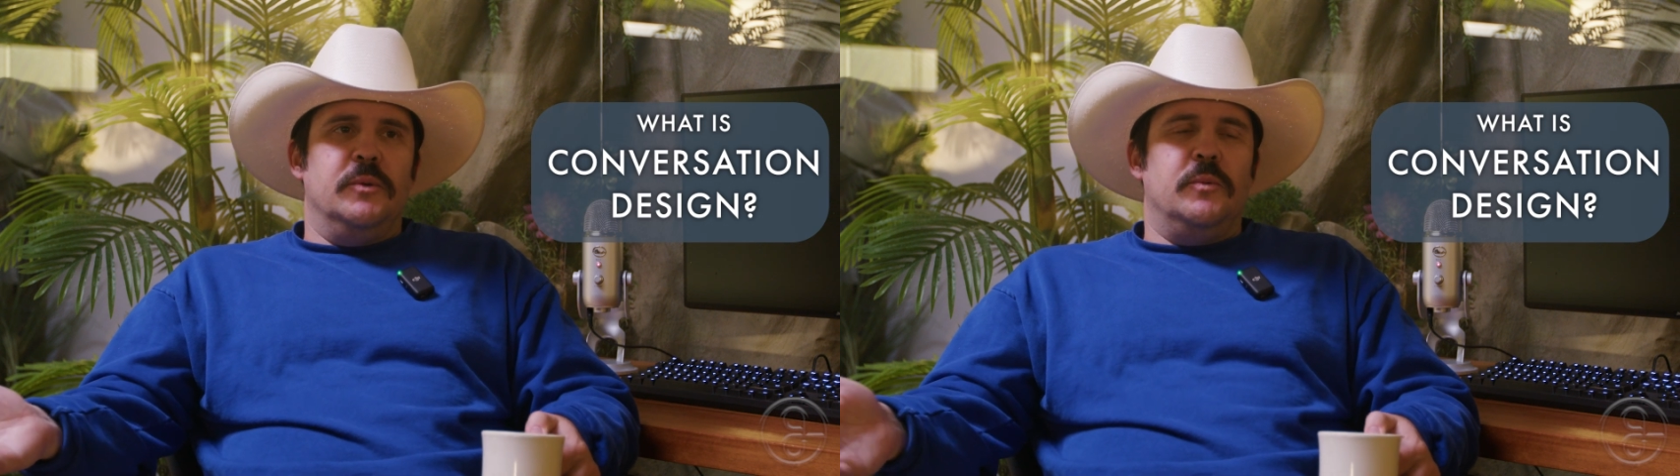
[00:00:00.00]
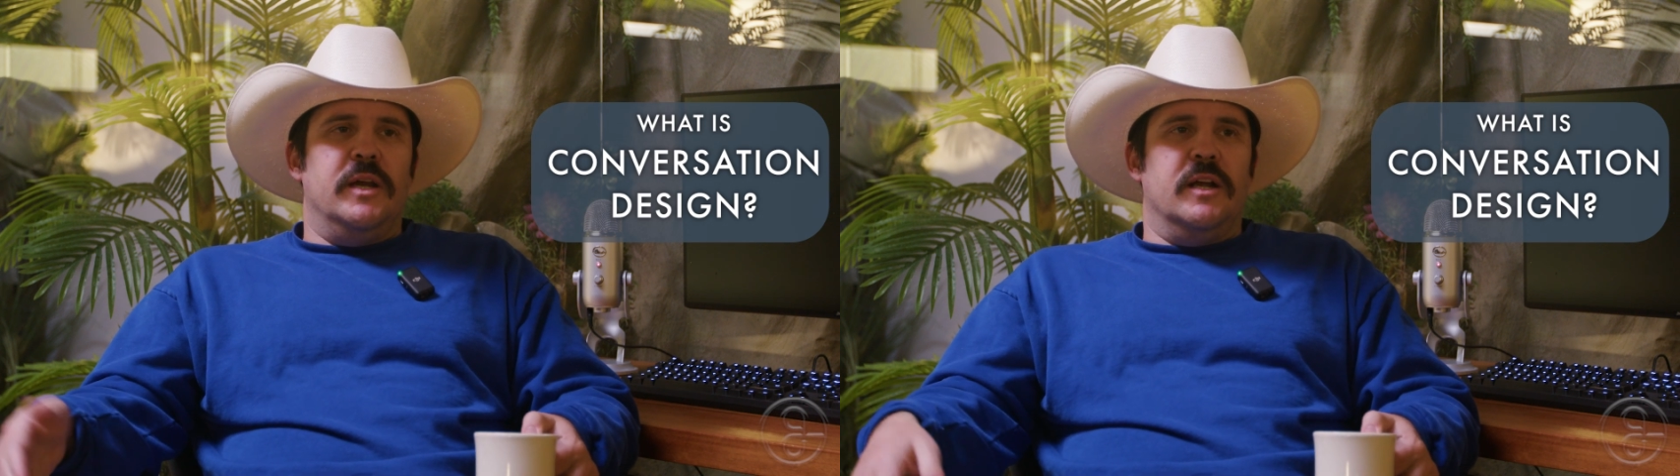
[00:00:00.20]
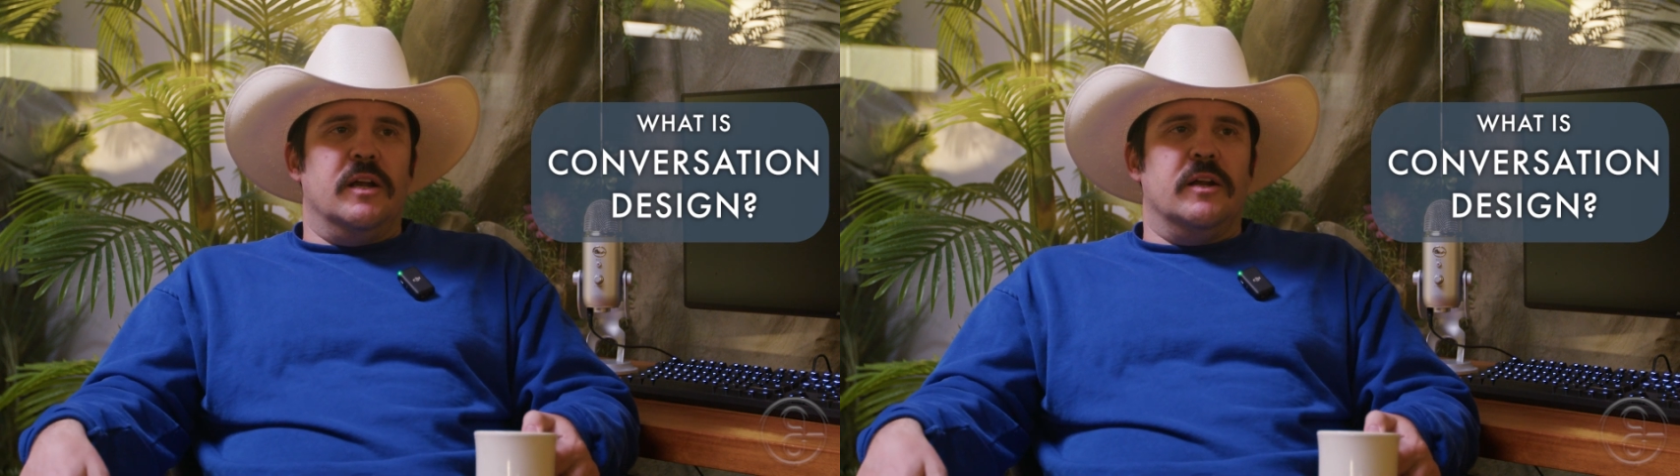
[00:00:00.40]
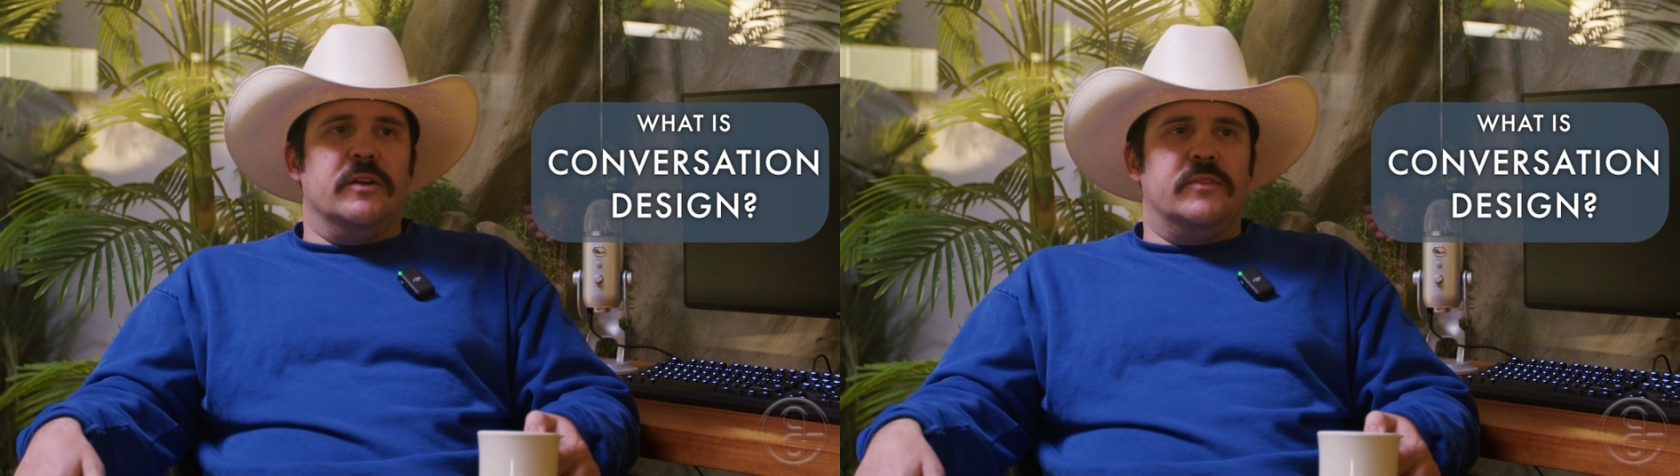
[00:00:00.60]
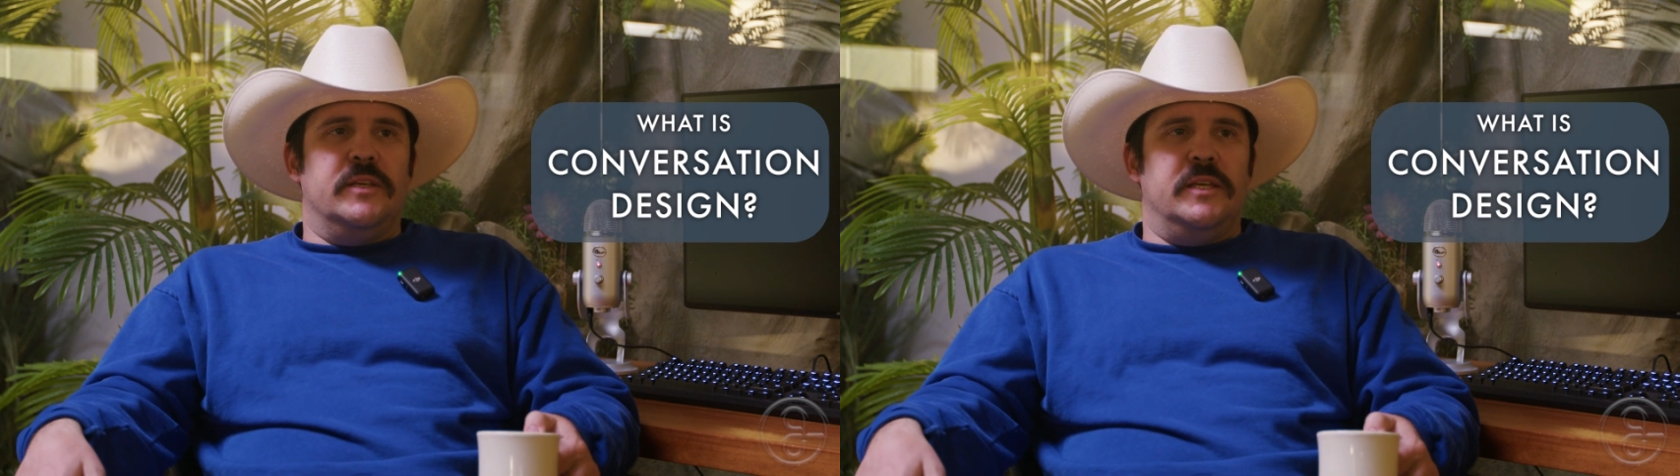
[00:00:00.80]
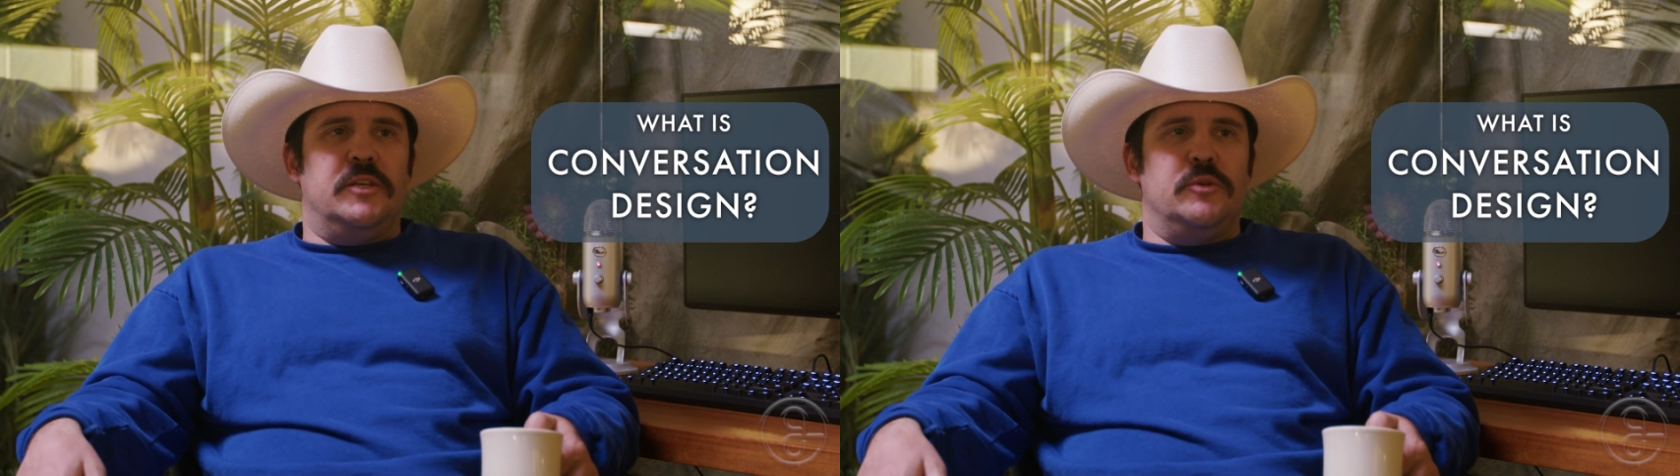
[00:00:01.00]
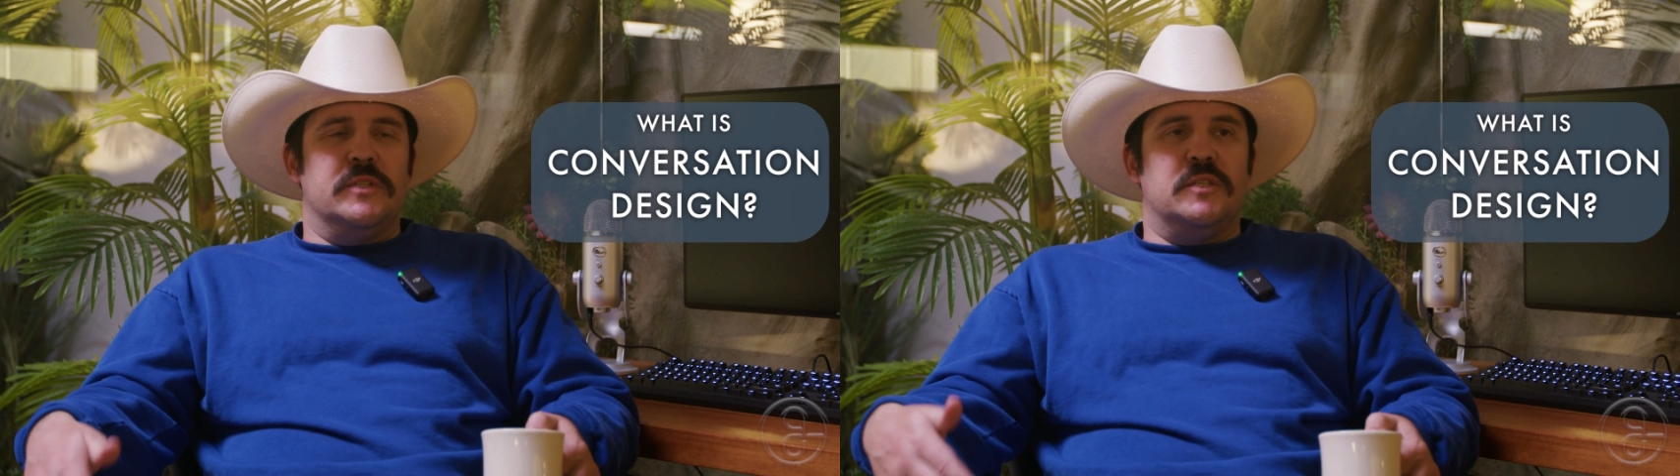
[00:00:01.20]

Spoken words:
where the human